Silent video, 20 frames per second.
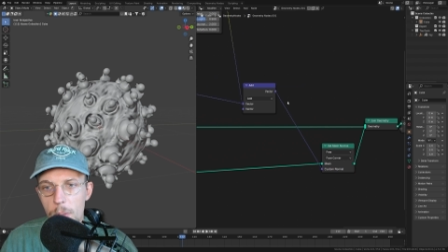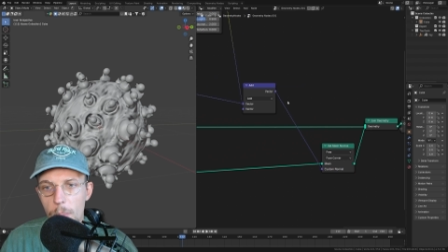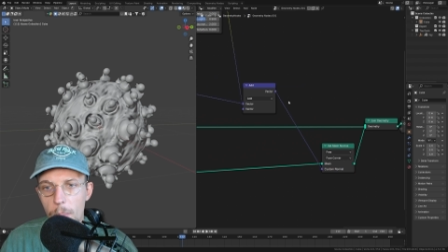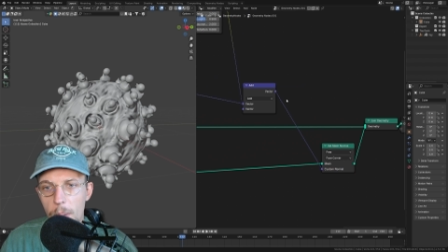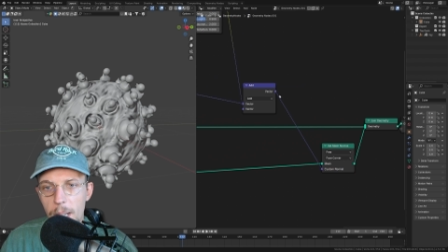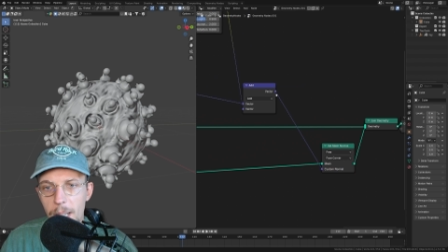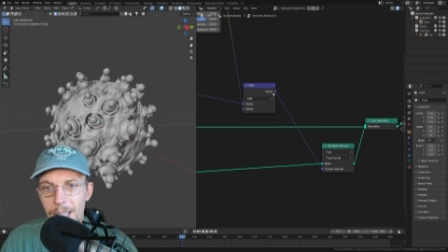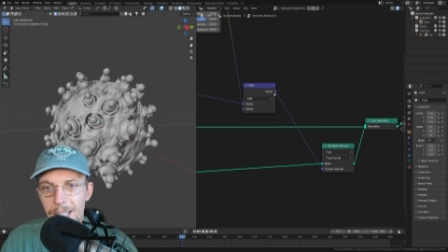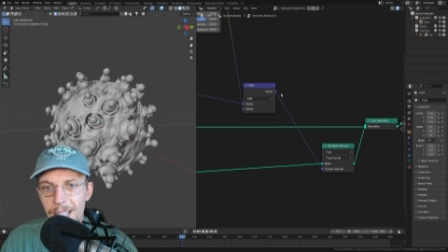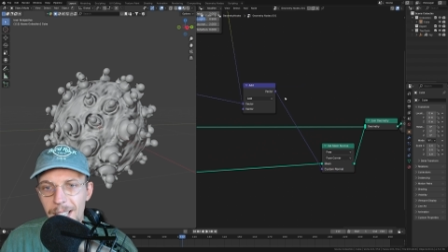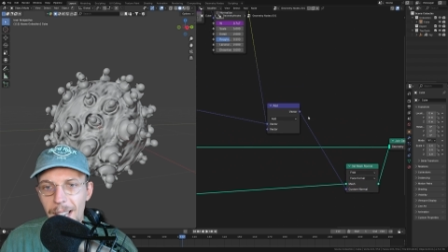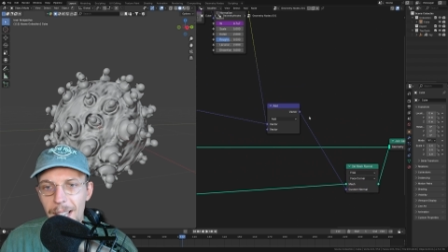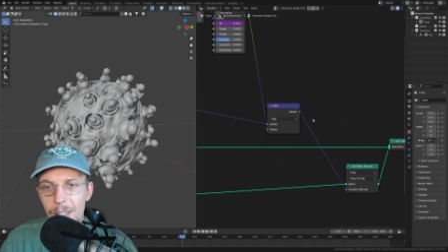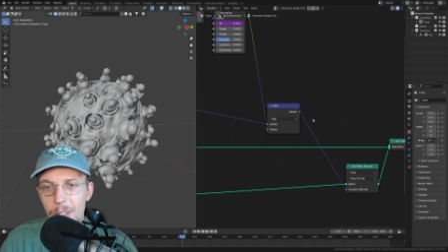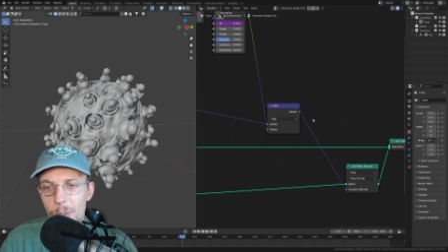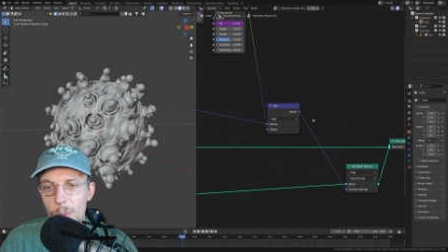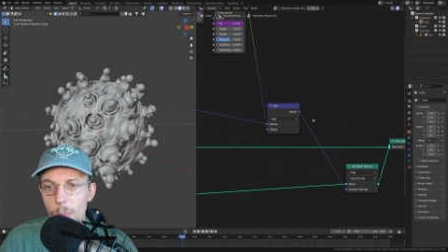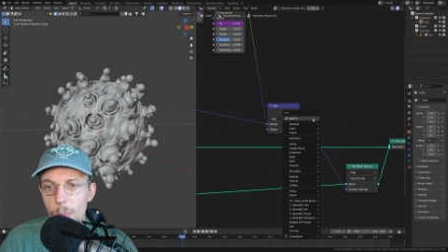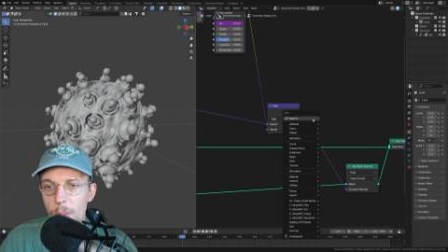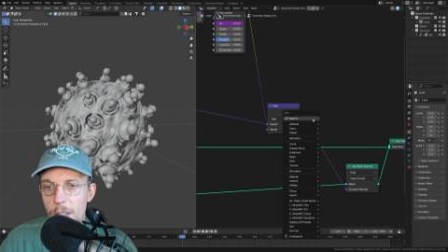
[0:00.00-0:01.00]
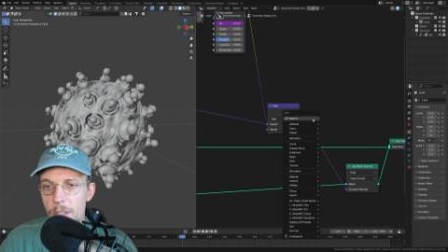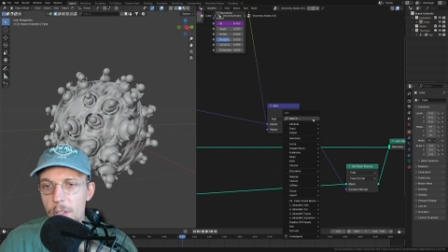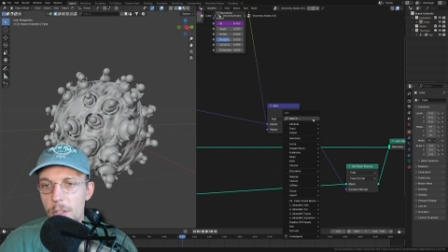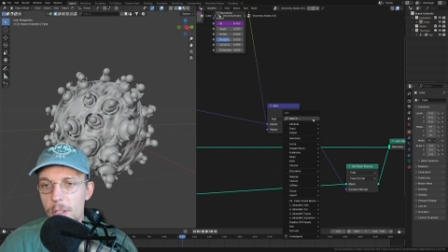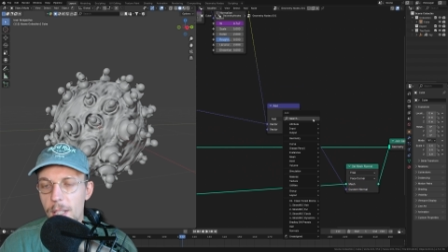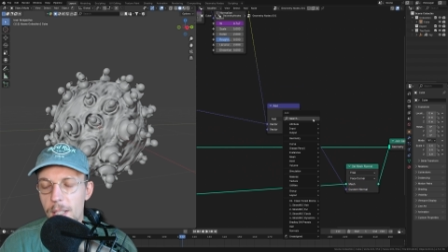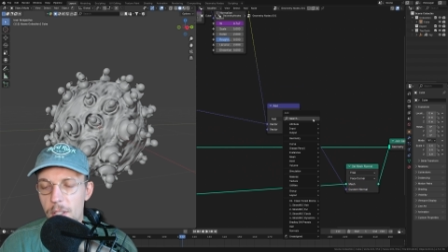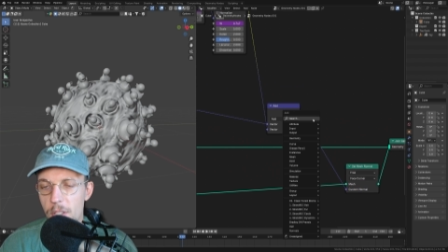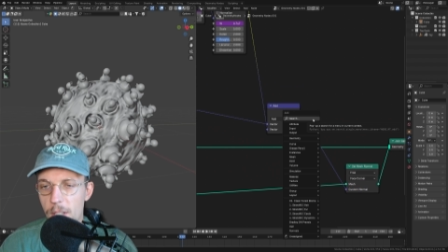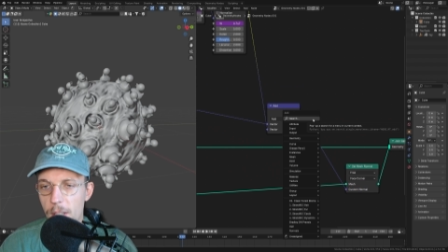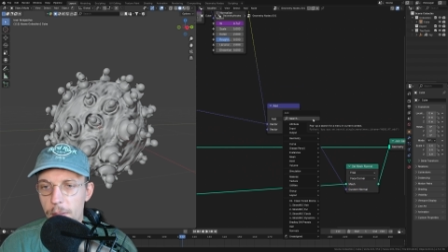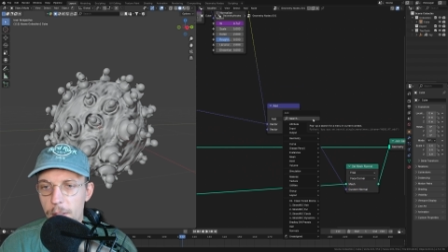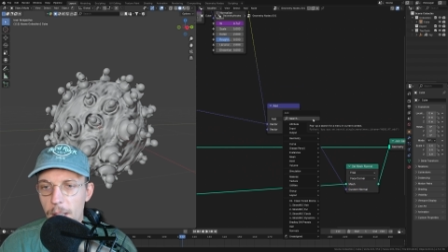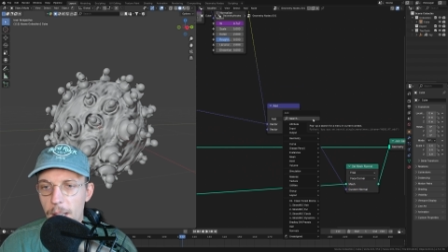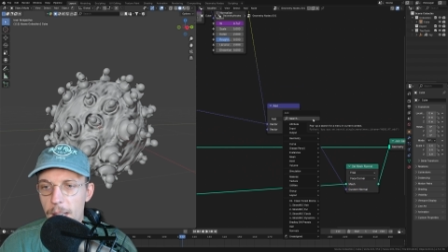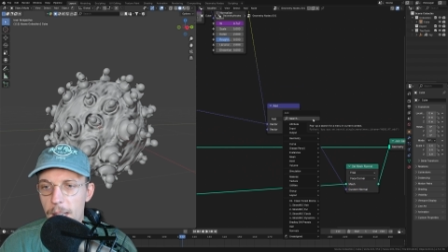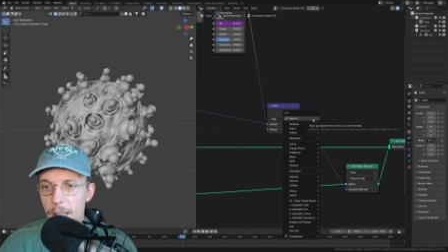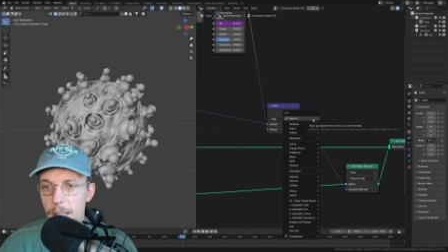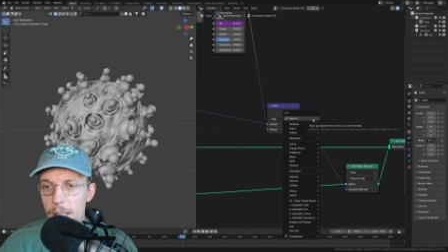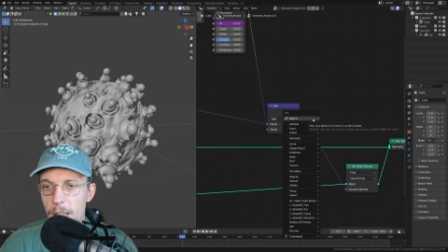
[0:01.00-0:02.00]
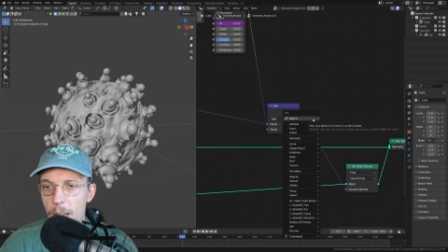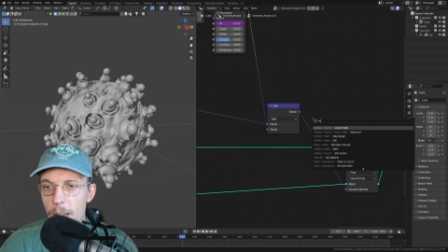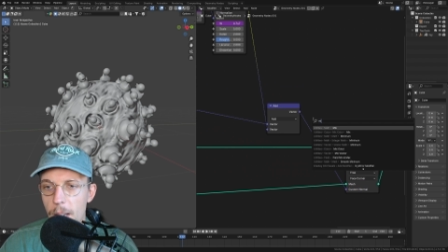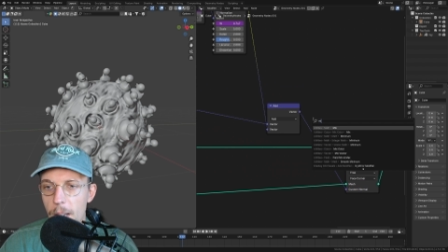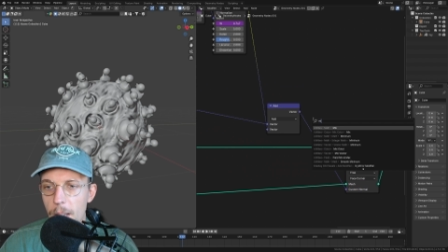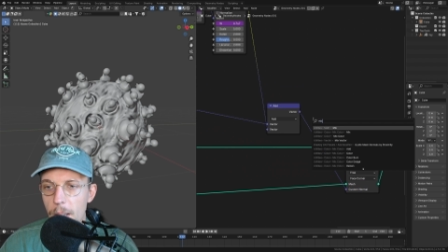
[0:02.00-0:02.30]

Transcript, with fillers: so what I can do is just hit Shift A,